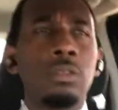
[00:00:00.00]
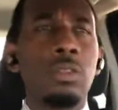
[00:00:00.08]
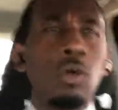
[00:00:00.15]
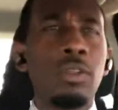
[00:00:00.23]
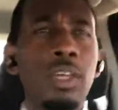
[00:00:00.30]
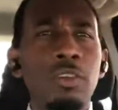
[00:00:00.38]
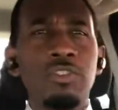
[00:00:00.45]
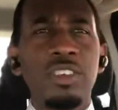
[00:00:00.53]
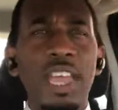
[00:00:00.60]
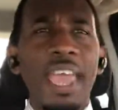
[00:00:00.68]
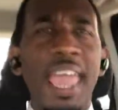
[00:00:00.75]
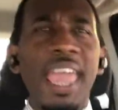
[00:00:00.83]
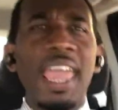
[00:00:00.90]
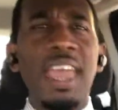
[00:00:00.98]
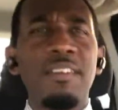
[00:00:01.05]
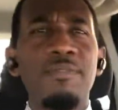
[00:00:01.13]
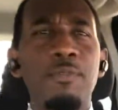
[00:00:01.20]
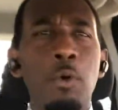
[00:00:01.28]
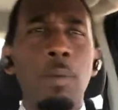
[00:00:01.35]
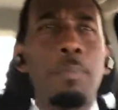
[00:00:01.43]
Don't lose your head
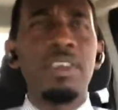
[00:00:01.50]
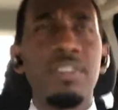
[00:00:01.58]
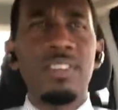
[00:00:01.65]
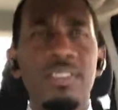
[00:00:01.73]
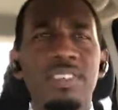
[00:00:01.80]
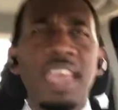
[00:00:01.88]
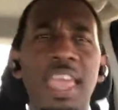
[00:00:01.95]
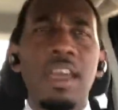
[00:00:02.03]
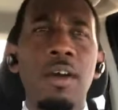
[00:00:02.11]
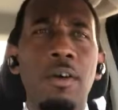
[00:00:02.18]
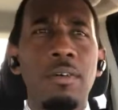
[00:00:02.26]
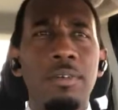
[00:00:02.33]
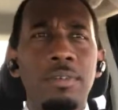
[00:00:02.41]
for a piece of tail.